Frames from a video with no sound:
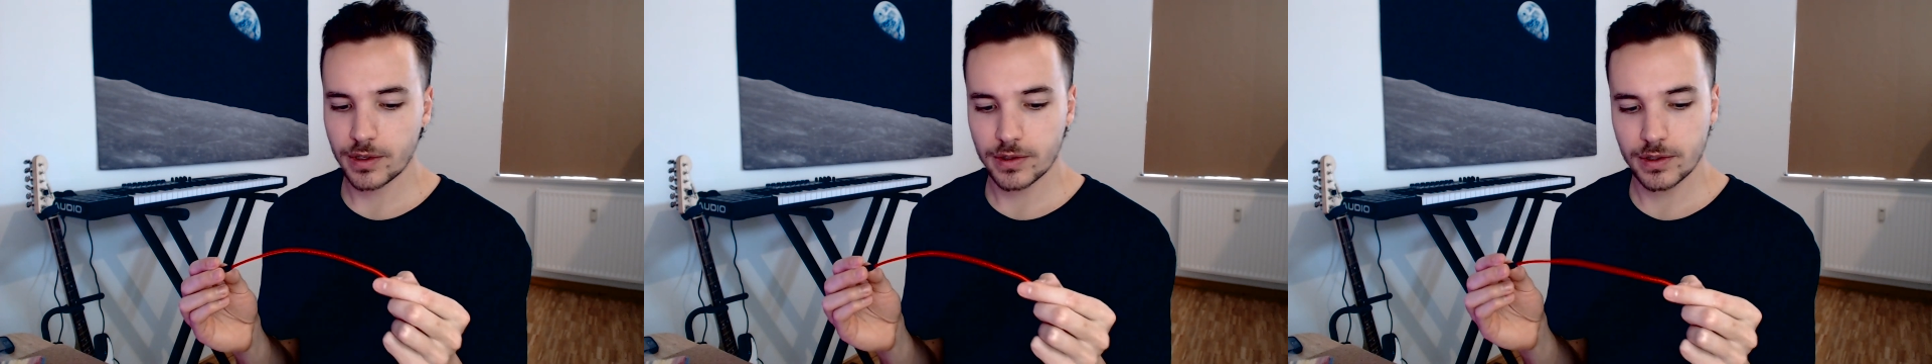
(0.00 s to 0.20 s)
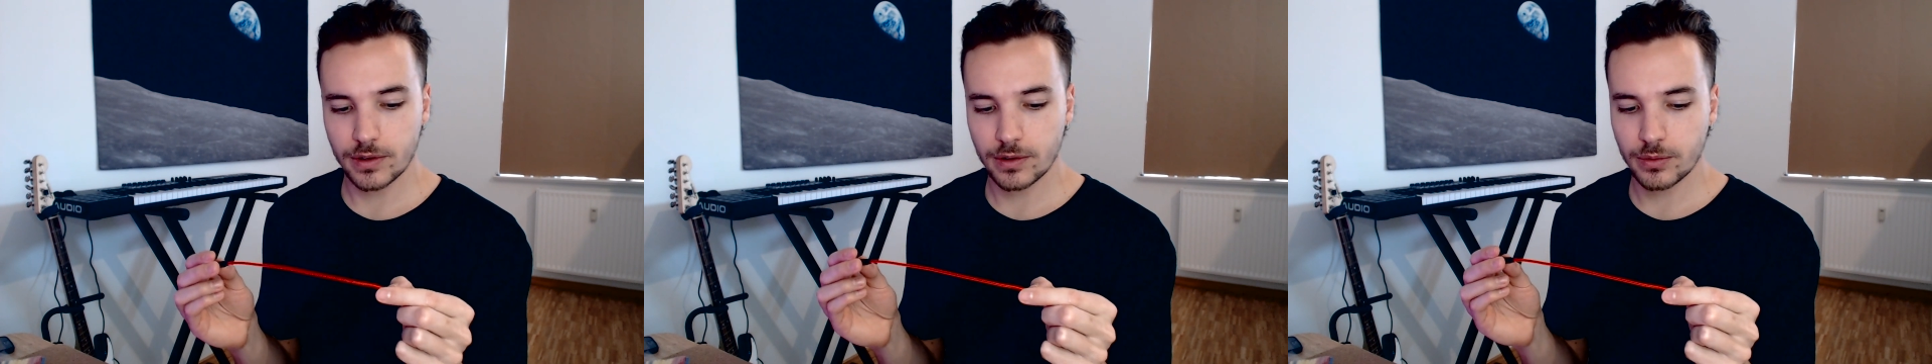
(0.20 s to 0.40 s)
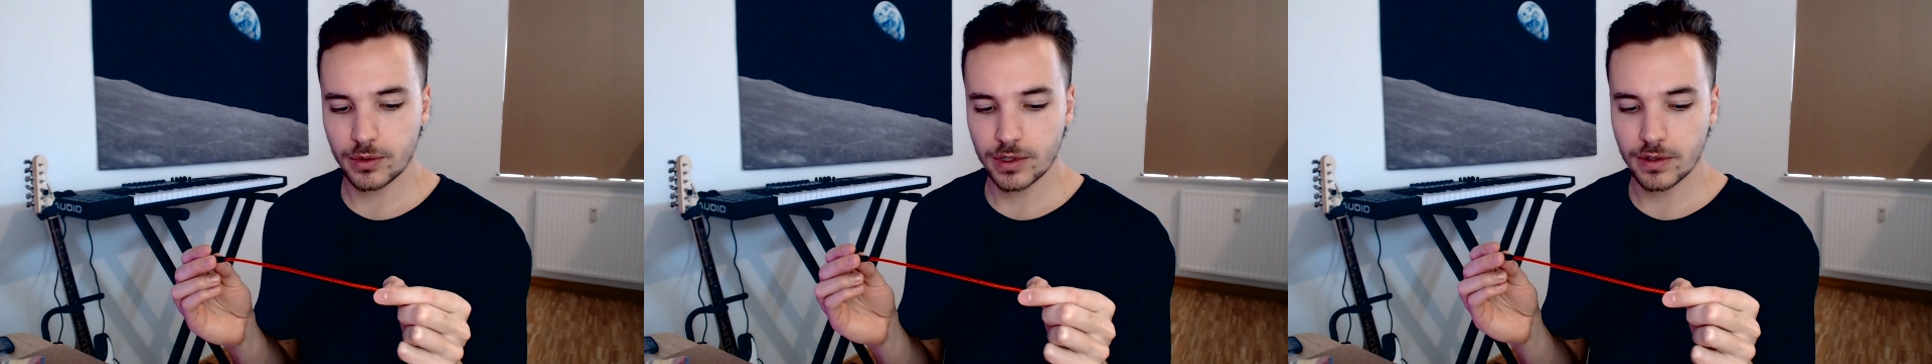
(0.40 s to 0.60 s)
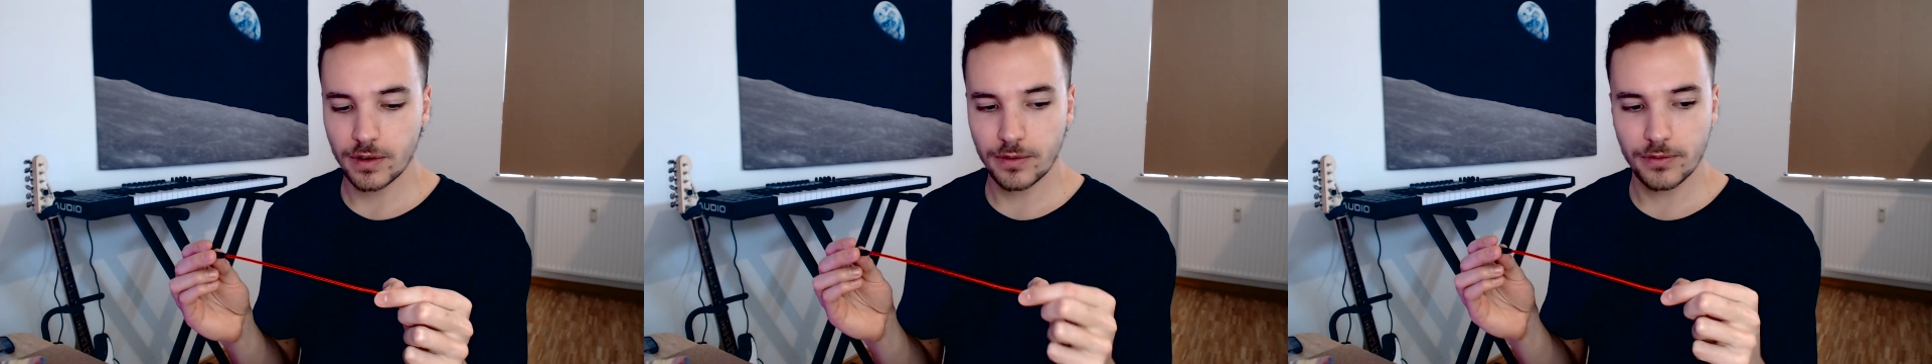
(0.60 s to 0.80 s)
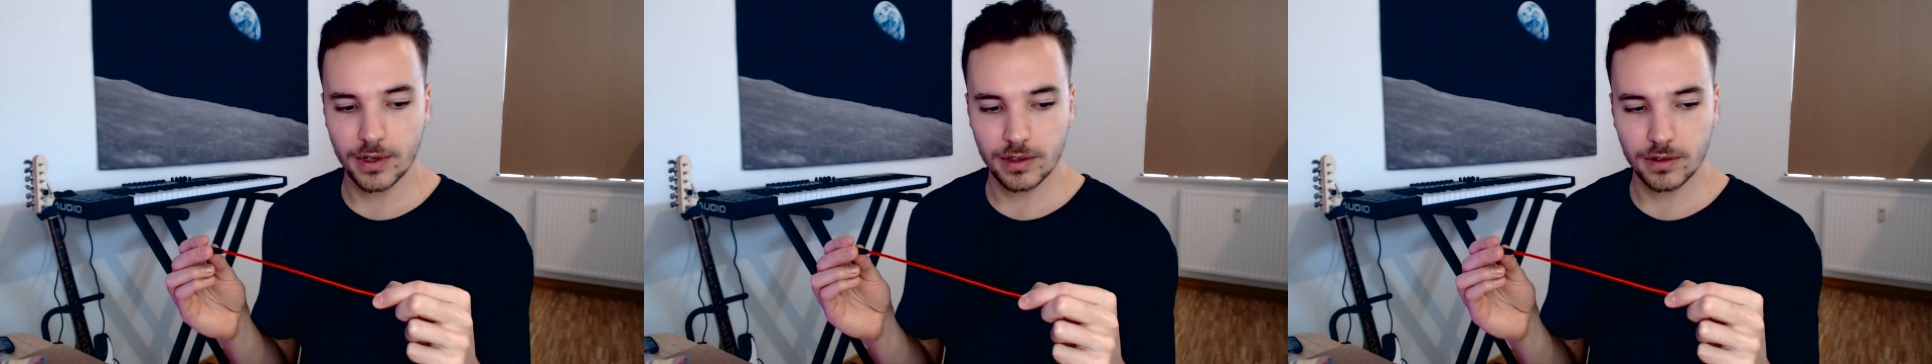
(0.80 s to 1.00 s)
So I don't want to
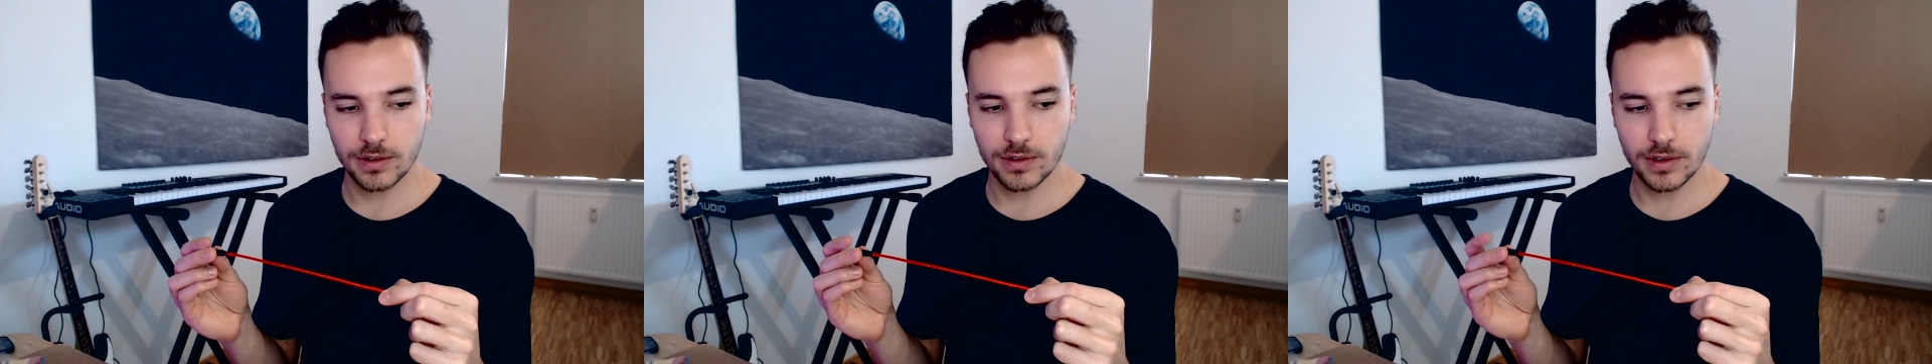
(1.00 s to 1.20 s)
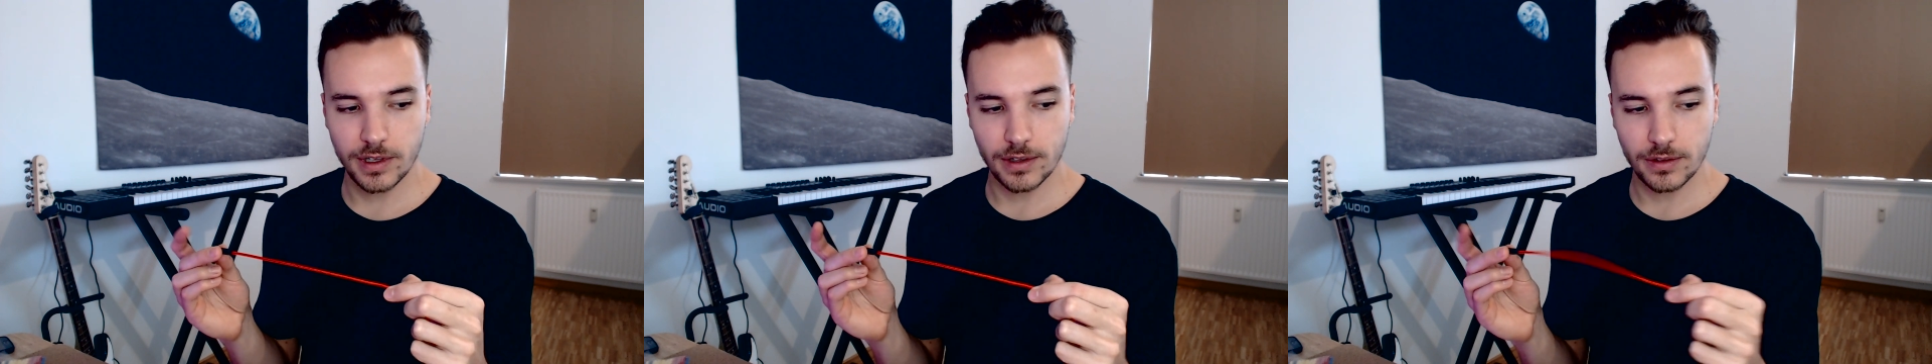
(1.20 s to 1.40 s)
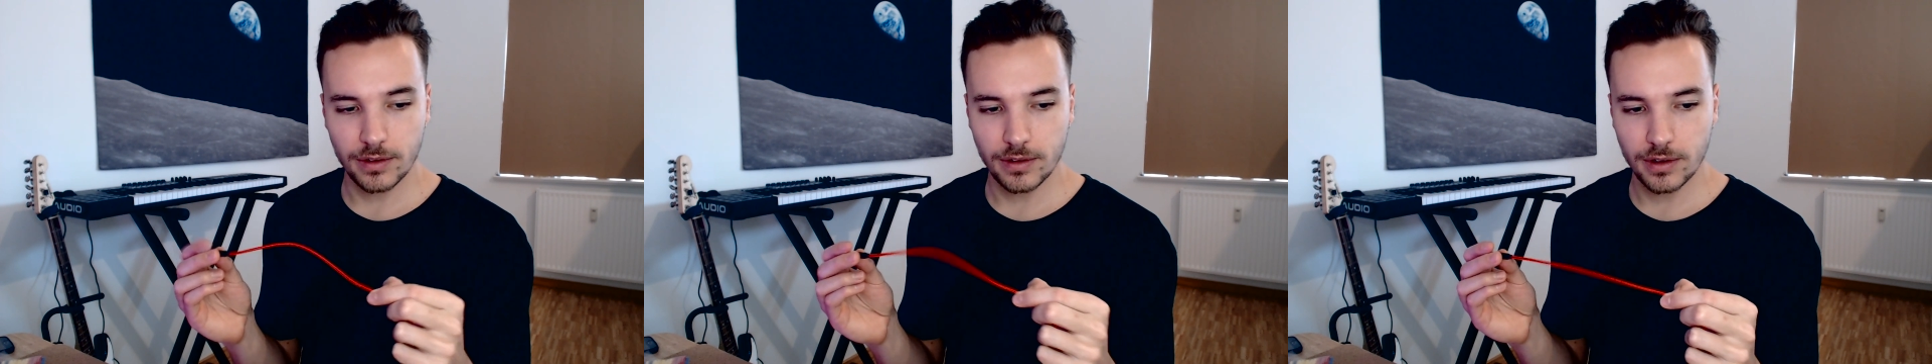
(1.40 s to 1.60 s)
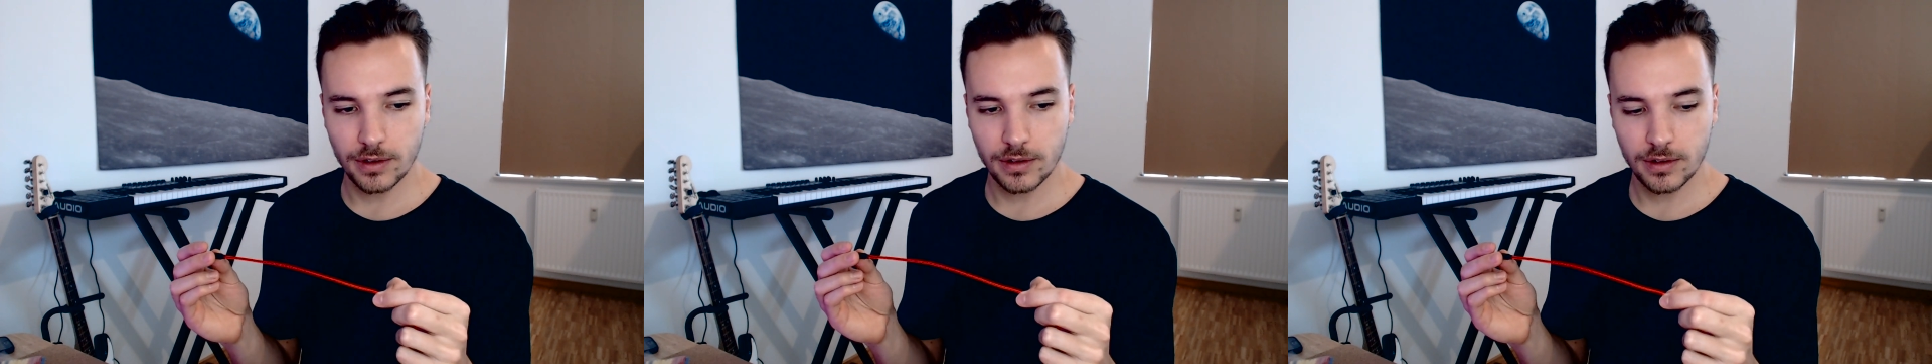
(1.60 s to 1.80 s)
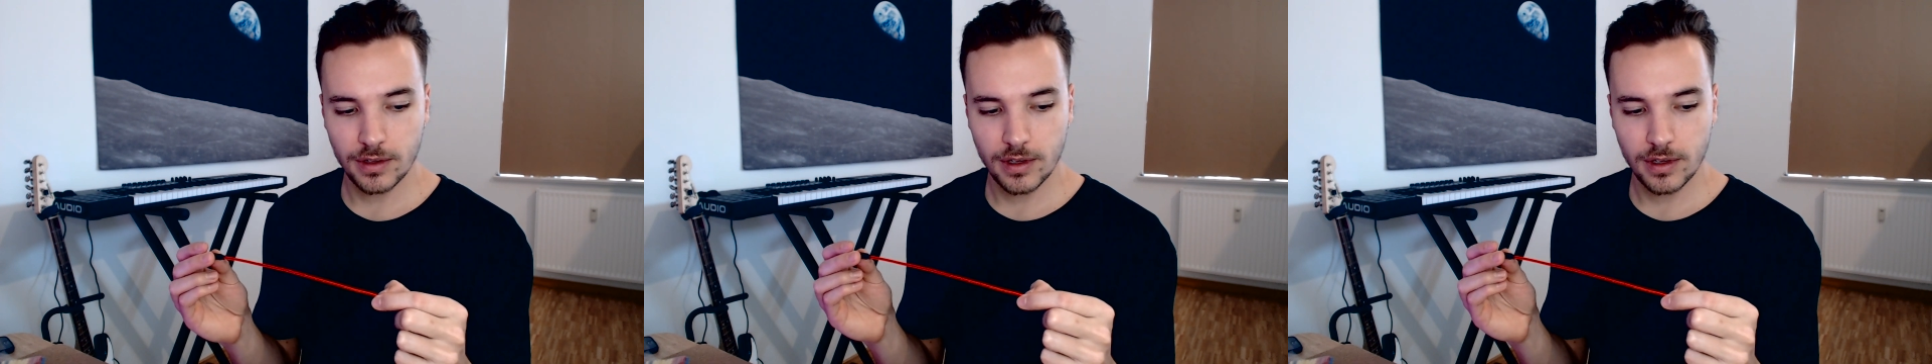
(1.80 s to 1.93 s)
affect the length of the